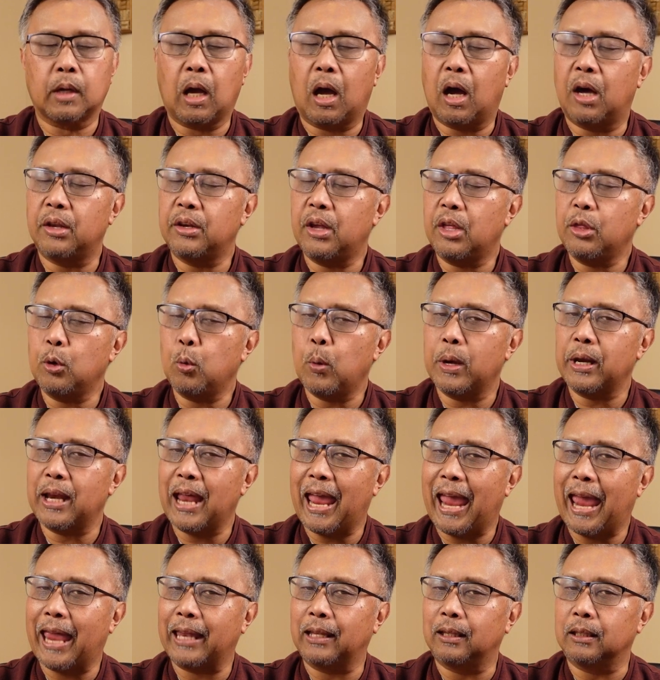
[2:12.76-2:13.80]
Another way to
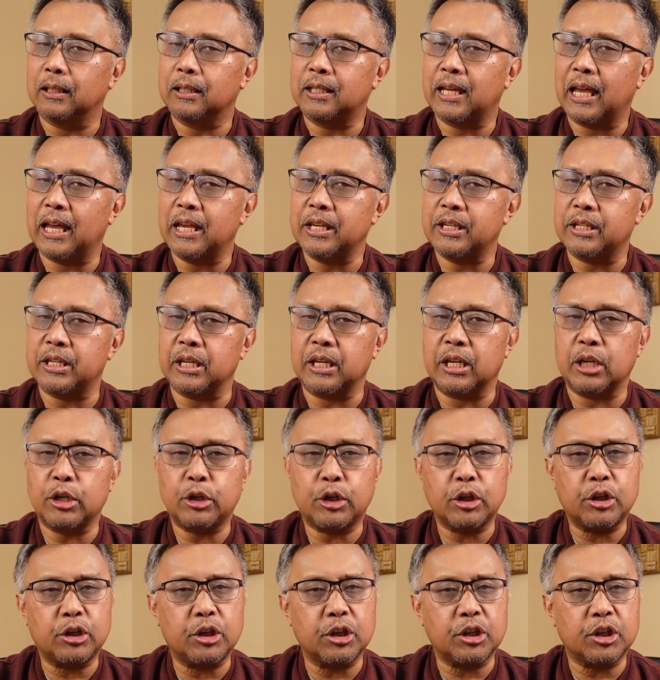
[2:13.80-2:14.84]
handle the tasting is
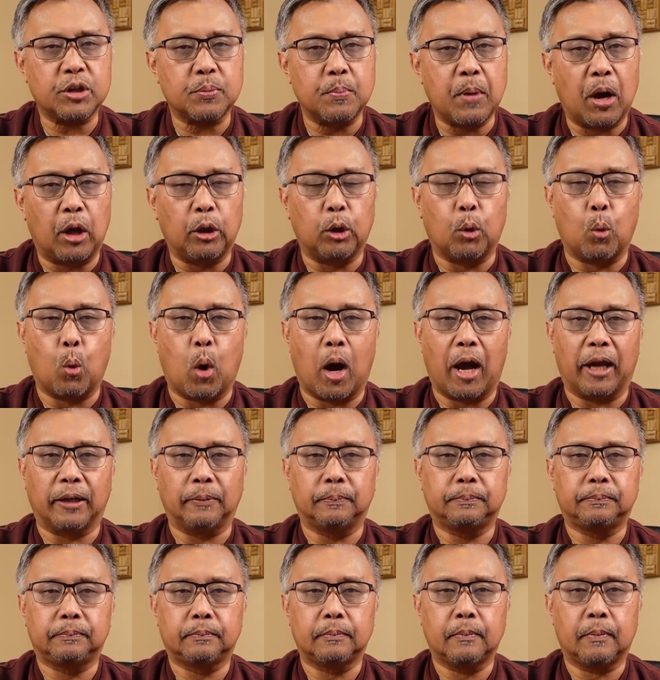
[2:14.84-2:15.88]
just to smell the wine.
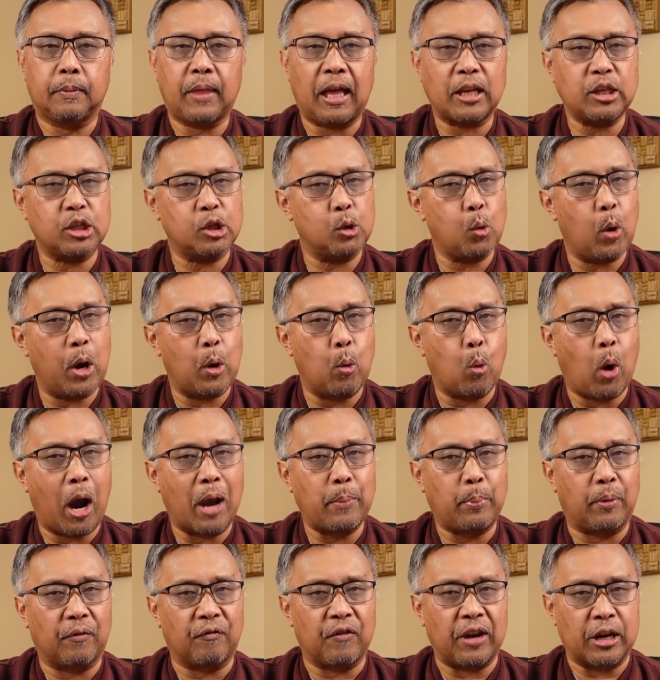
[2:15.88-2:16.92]
That's the way
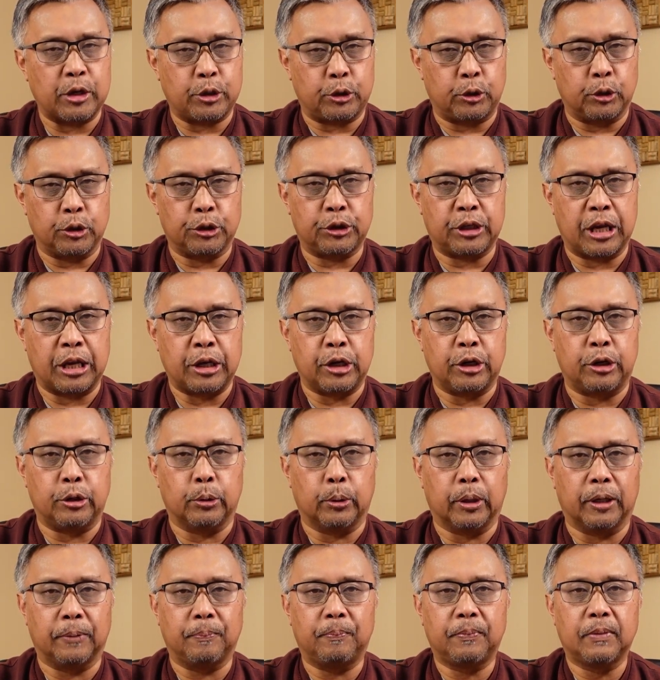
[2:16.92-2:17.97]
wine professionals tend to do
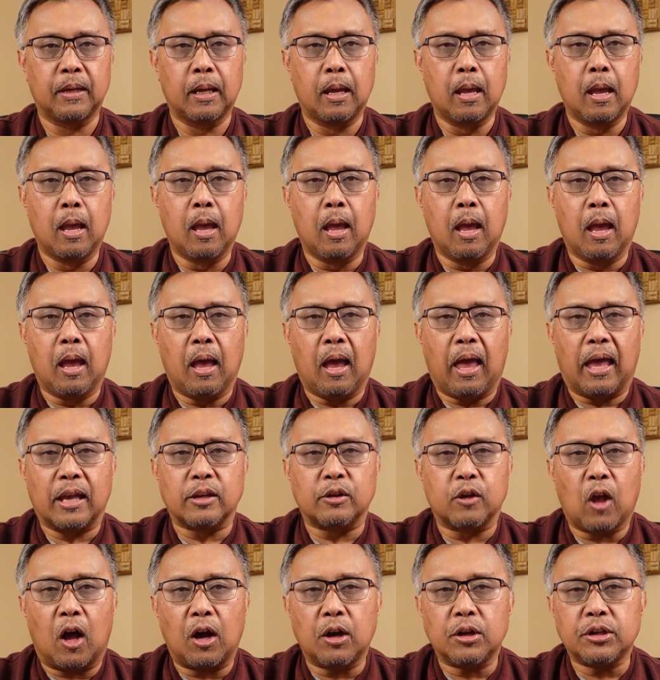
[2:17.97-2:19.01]
it. As
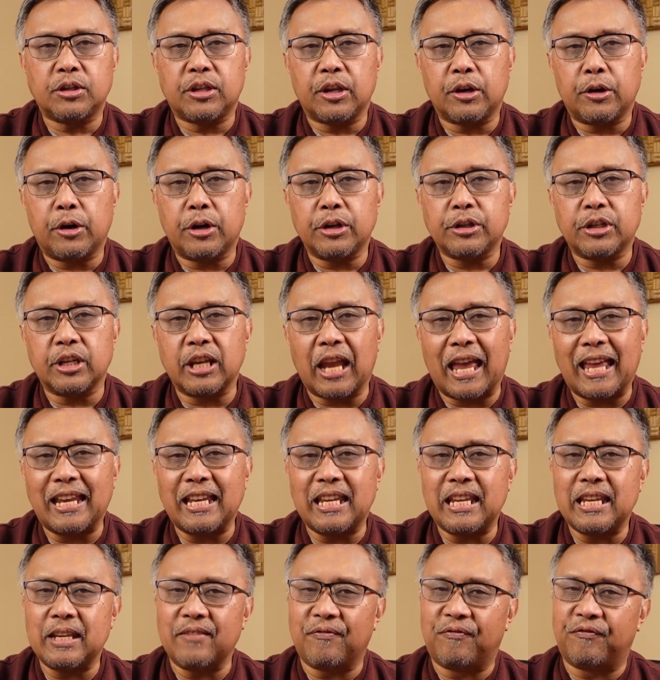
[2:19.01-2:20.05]
long as there isn't
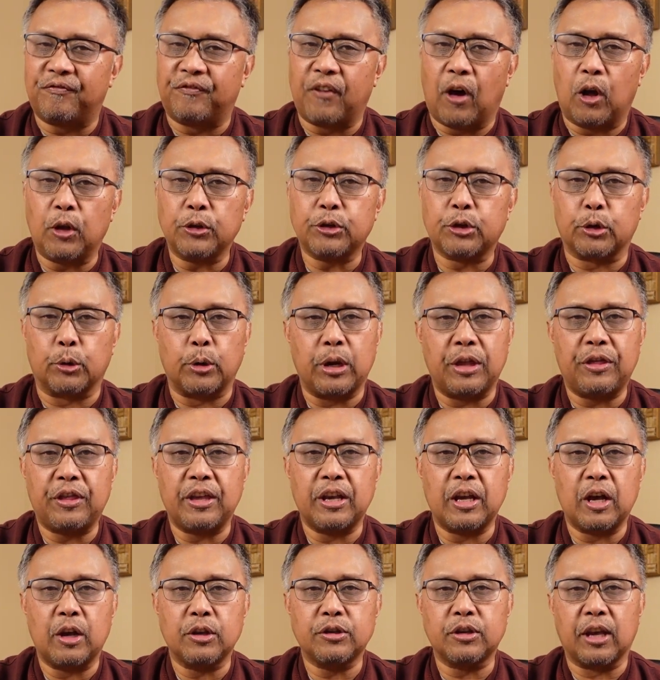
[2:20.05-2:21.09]
any faults or anything
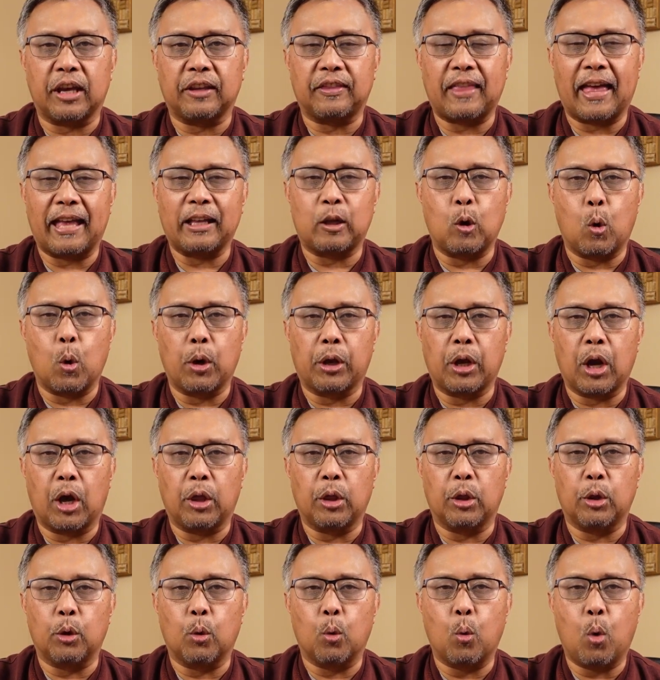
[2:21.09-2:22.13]
else like that going on
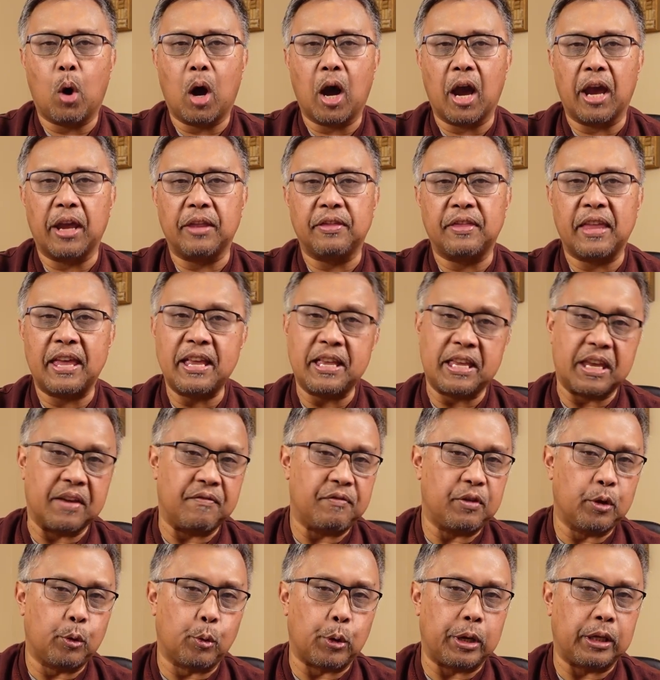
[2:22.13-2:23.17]
in the wine, they give
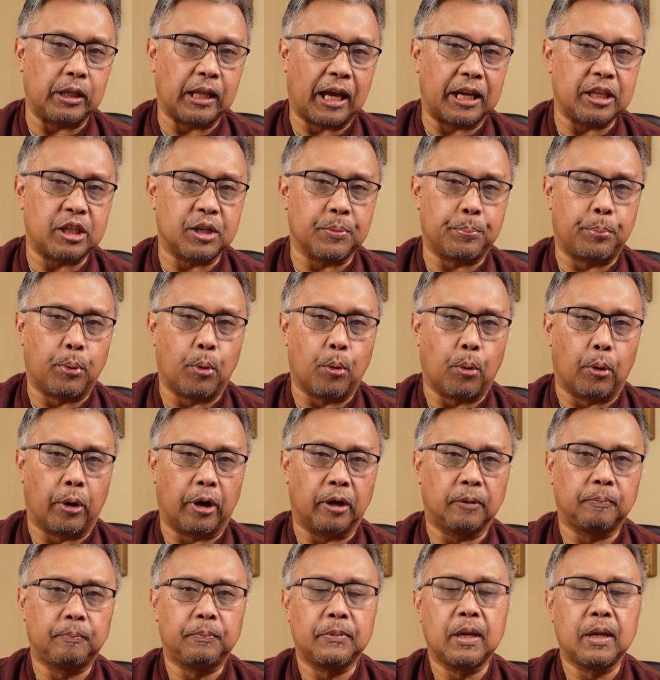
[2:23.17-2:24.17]
the green light to pour.